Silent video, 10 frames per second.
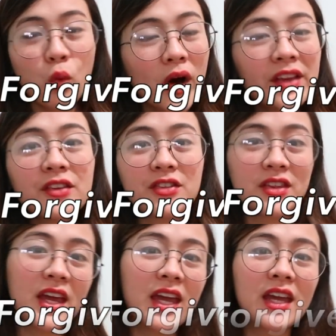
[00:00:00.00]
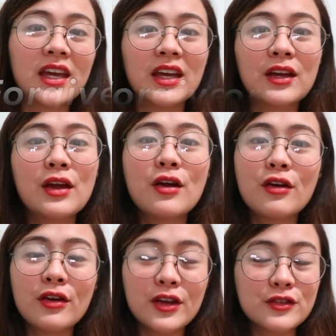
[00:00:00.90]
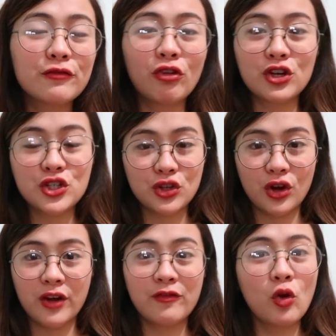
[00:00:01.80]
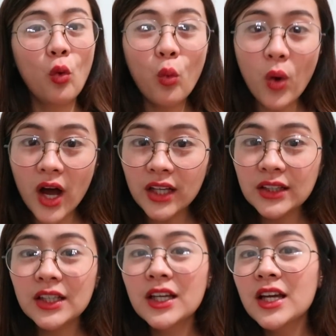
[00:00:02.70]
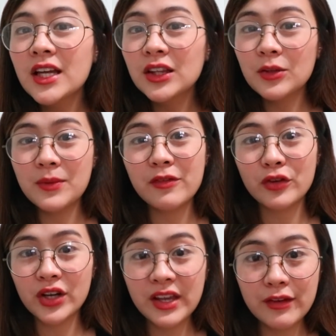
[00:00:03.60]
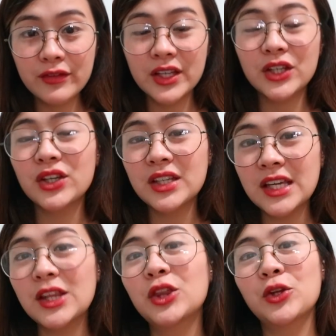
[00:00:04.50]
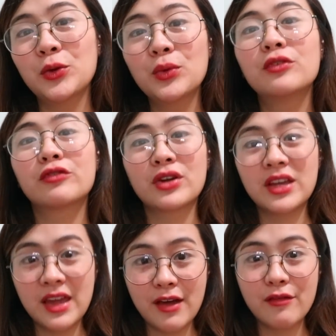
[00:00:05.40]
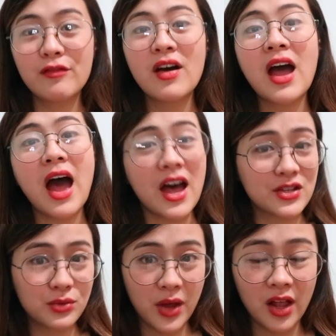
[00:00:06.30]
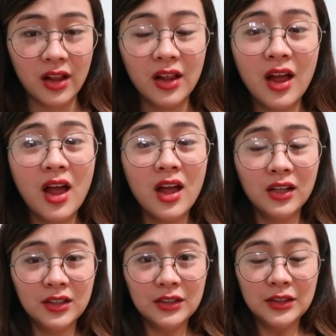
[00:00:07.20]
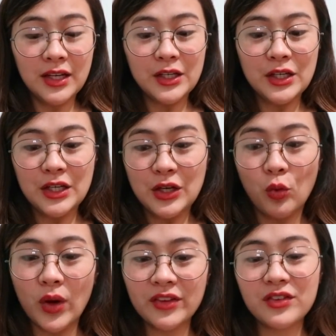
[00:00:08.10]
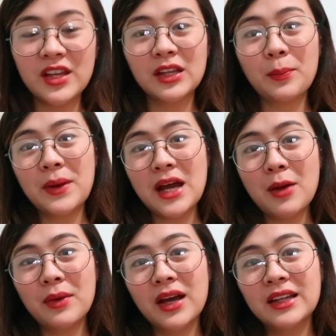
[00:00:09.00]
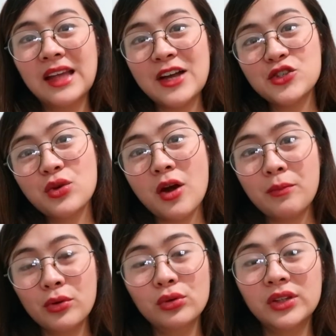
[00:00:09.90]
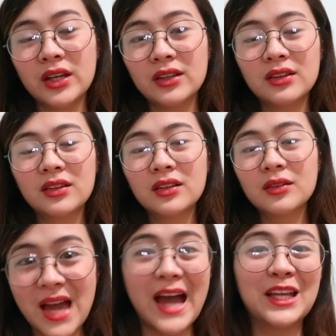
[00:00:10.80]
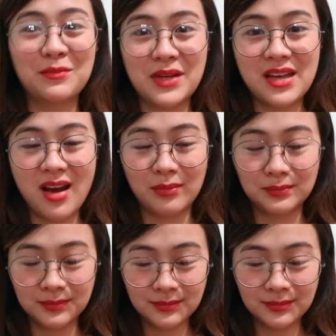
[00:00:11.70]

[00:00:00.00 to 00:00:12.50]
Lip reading: One thing is for sure. If you want to be forgiven, you need to forgive as well. One thing na pinakamaganda as you uproot it, kahit mahirap,